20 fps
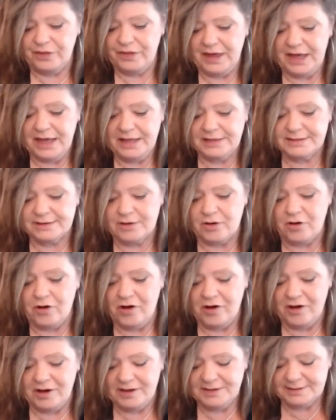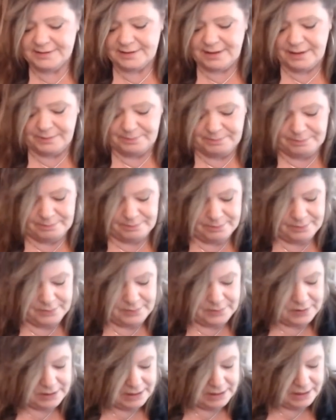That's awesome.
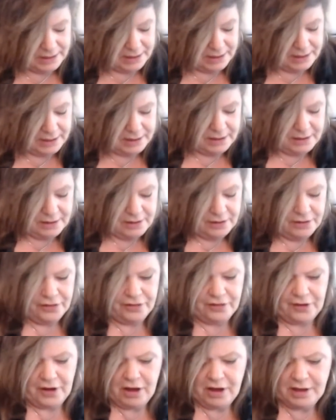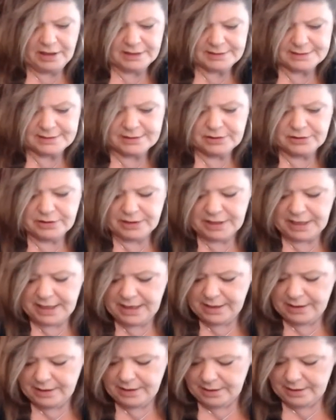Thoughts are
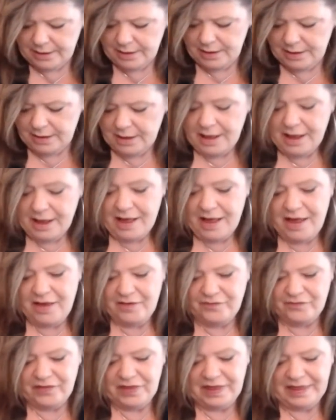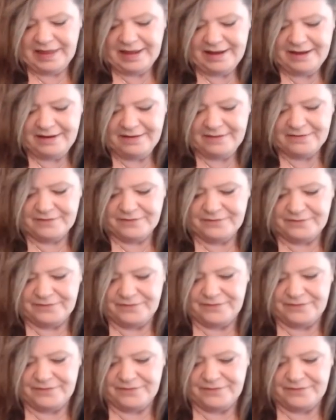here of love,